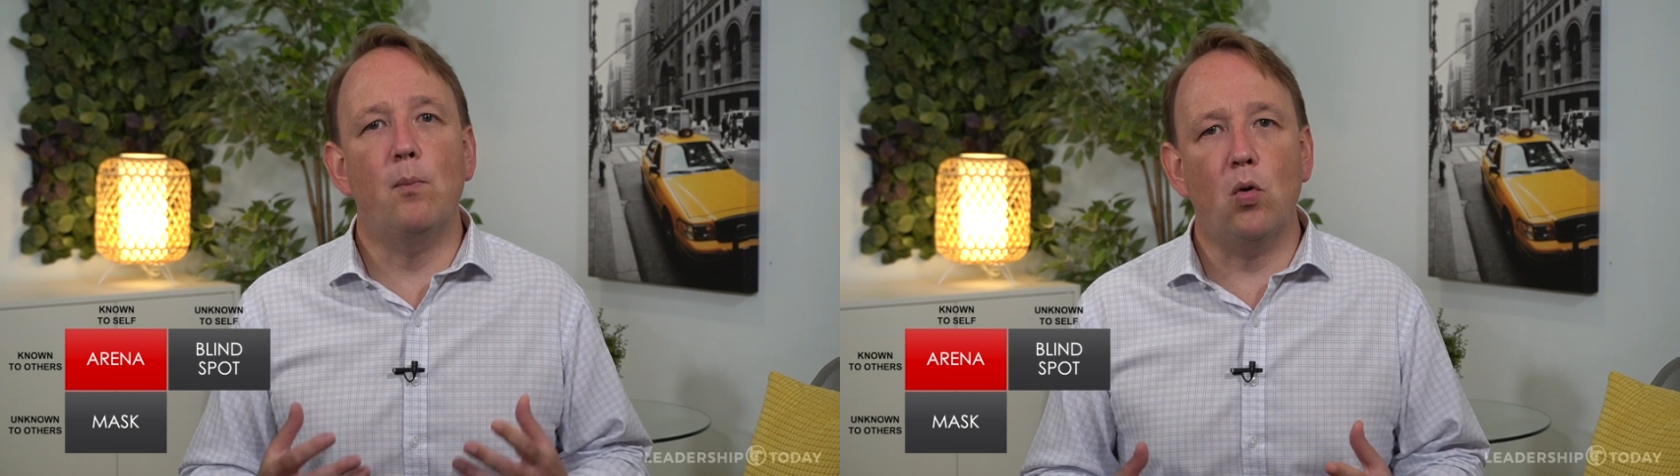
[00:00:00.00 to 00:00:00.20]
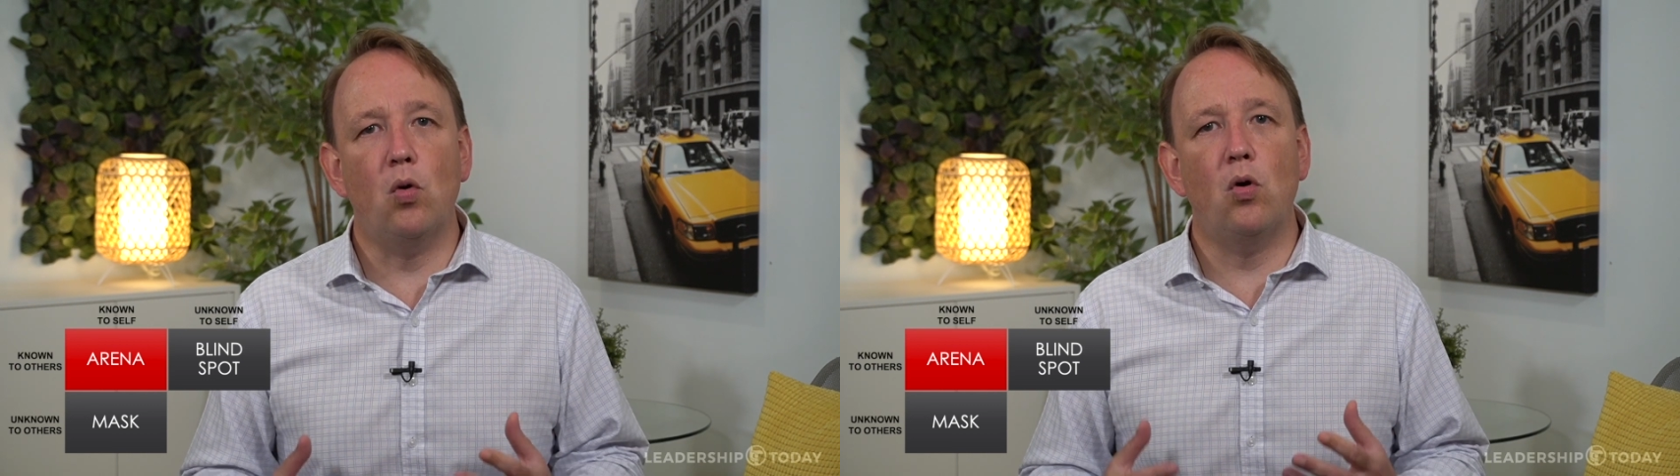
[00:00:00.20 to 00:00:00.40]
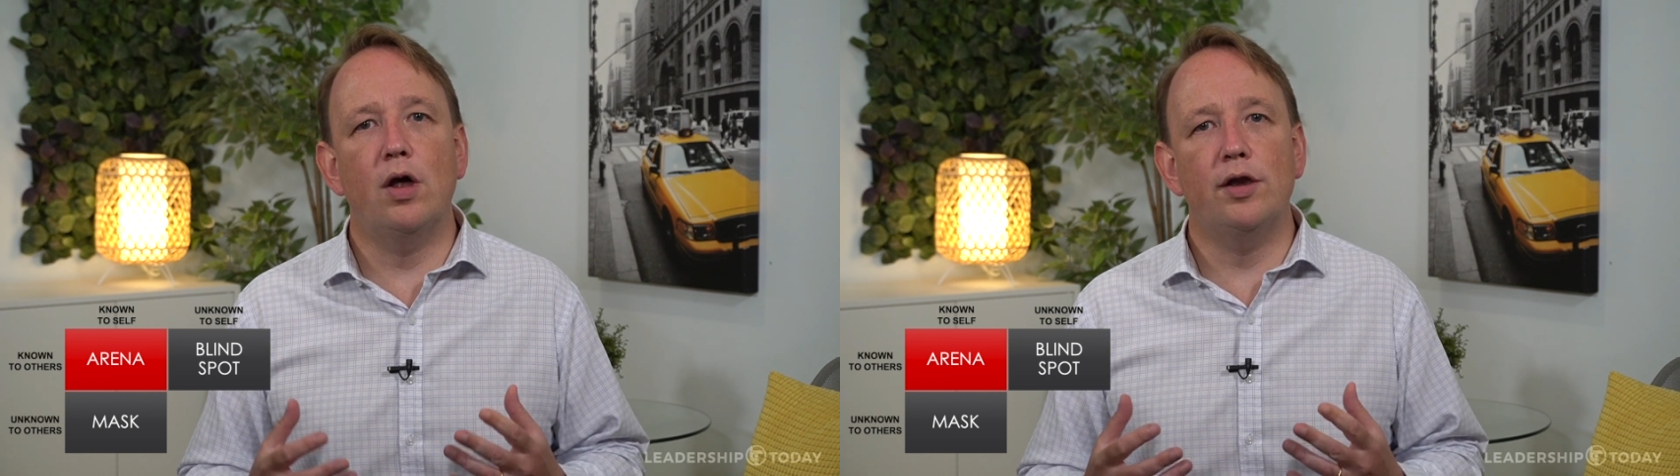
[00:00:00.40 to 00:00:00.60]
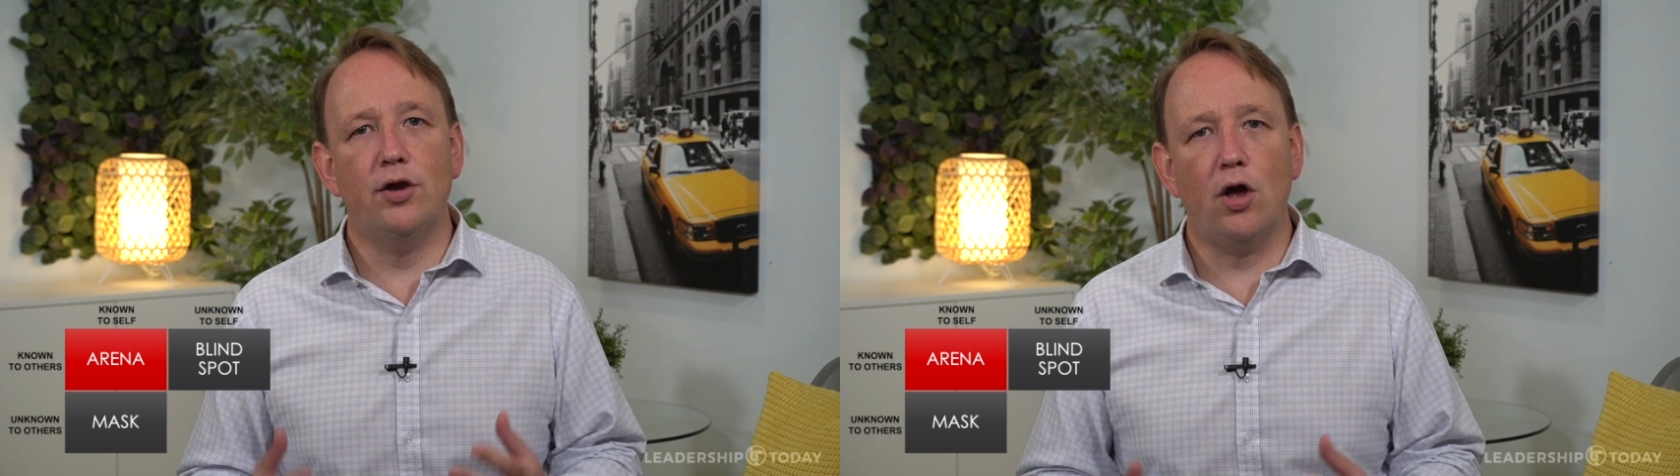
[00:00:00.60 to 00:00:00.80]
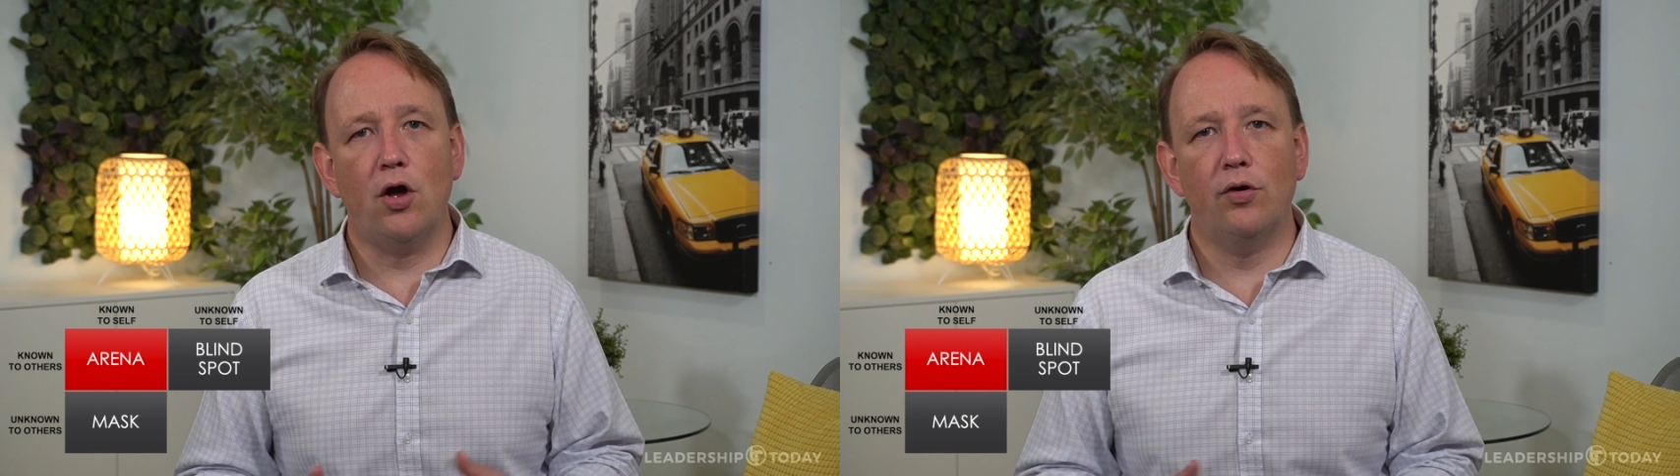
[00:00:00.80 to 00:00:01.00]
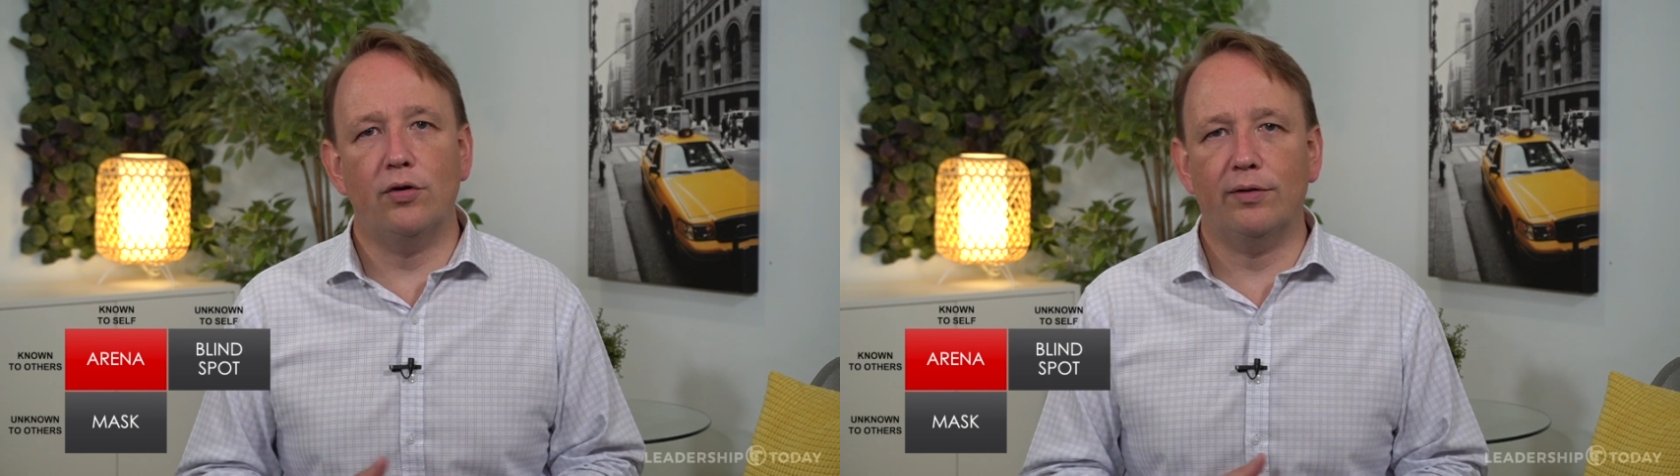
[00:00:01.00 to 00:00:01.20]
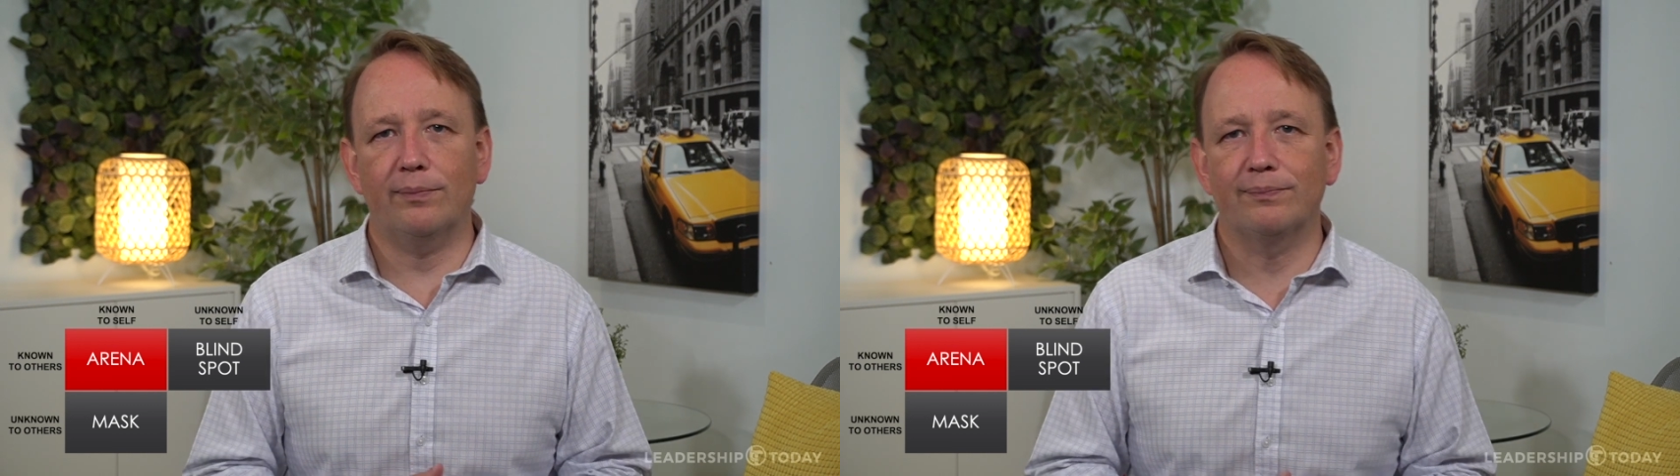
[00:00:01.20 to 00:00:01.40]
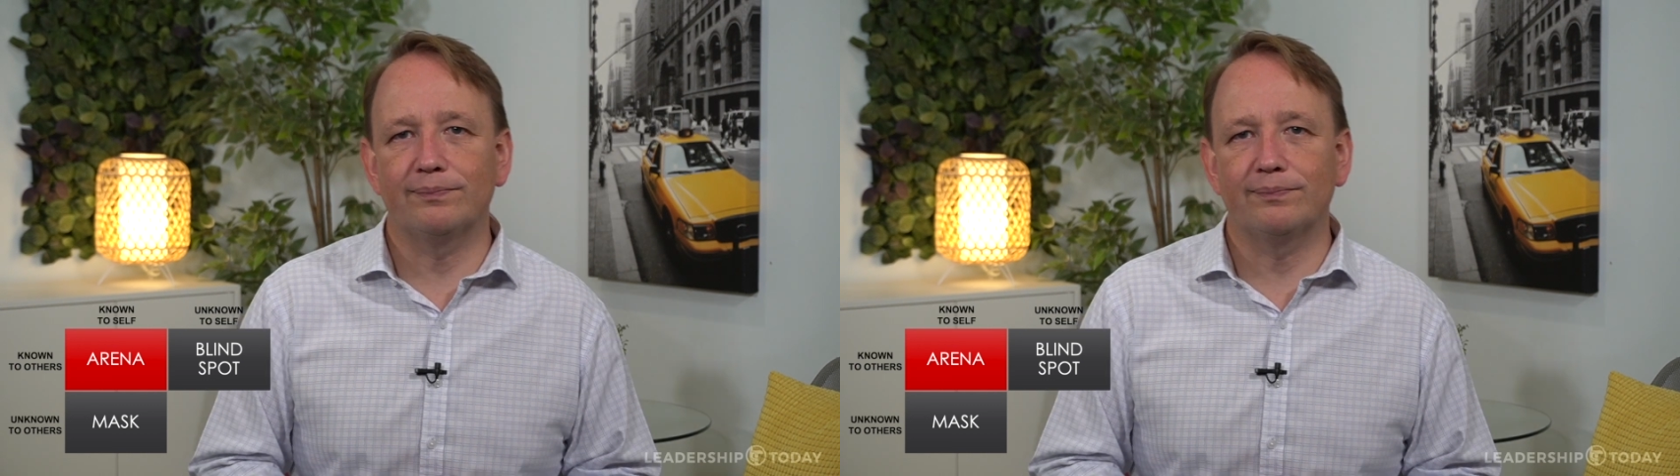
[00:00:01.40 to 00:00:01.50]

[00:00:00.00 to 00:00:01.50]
more known.